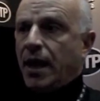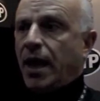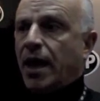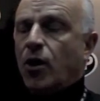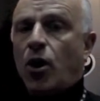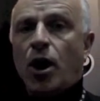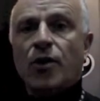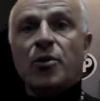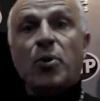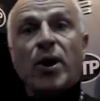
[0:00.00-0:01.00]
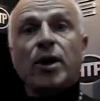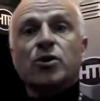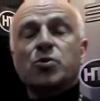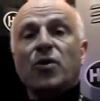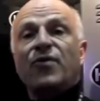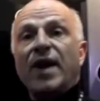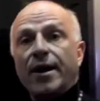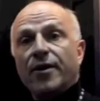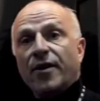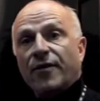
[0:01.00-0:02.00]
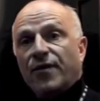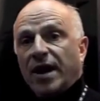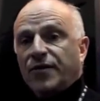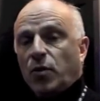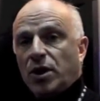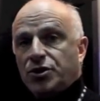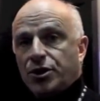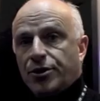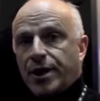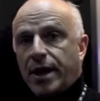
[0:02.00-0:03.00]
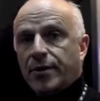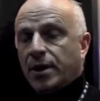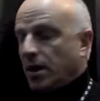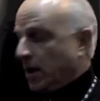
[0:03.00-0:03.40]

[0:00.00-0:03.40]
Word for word: and all the boilers will fire at a 5 to 1 turn down.